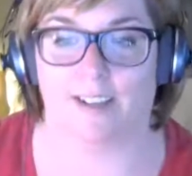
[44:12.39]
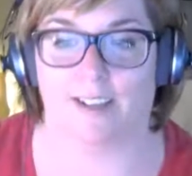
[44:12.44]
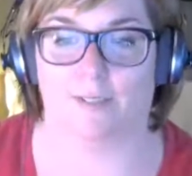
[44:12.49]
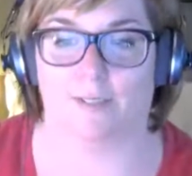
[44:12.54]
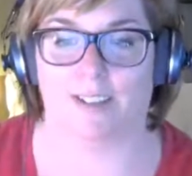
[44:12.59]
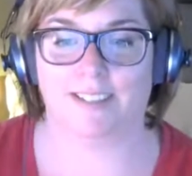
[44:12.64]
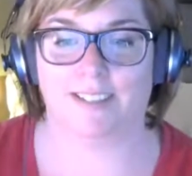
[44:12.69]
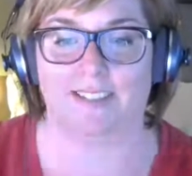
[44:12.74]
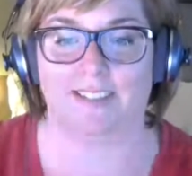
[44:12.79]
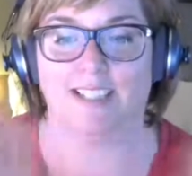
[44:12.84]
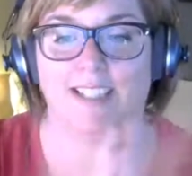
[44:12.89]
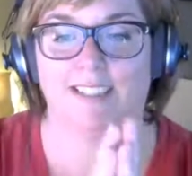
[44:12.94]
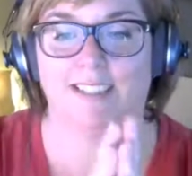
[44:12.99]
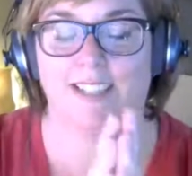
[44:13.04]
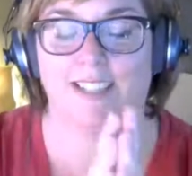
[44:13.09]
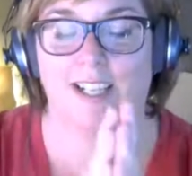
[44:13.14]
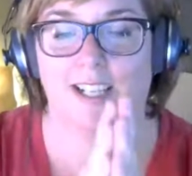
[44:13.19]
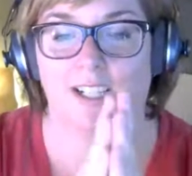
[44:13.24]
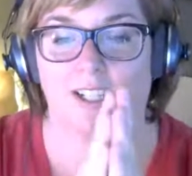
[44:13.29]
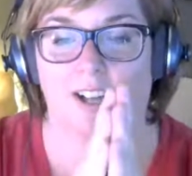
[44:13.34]
Wednesday at
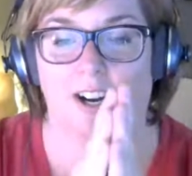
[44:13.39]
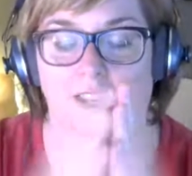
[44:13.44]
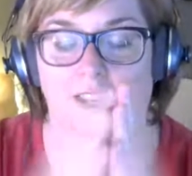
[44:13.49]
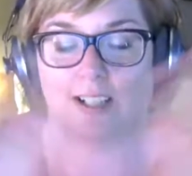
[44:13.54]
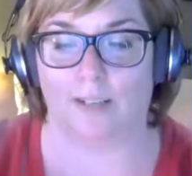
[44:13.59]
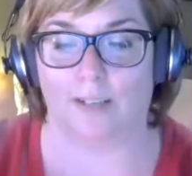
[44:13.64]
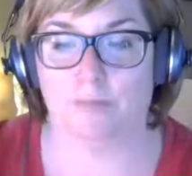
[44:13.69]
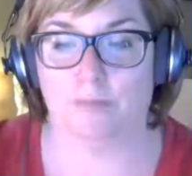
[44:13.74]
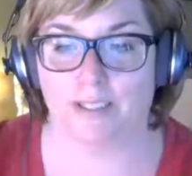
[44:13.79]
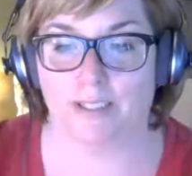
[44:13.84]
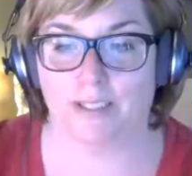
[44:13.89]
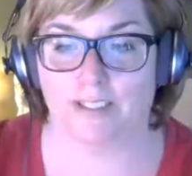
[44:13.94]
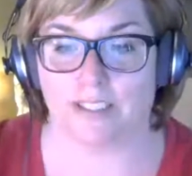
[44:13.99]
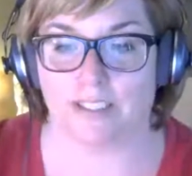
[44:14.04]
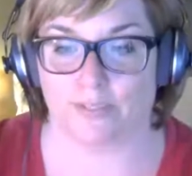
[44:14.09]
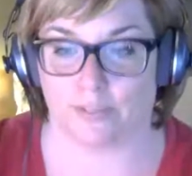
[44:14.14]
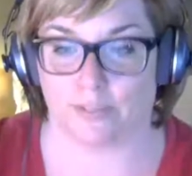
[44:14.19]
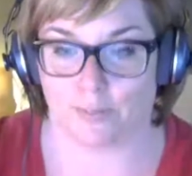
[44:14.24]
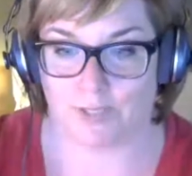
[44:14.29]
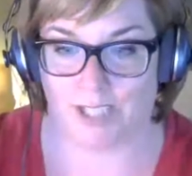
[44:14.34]
10 o'clock, I'm busy
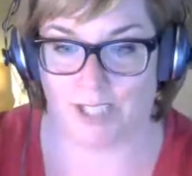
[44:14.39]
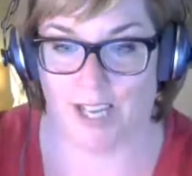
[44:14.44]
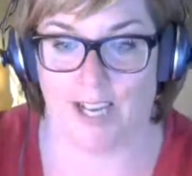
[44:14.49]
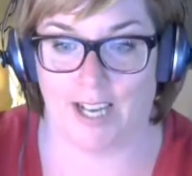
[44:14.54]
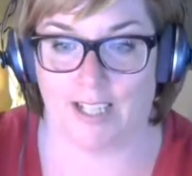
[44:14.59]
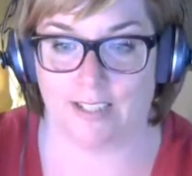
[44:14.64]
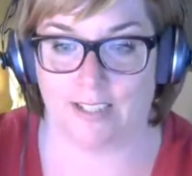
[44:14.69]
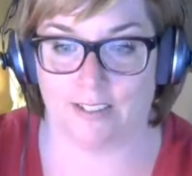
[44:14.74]
from 10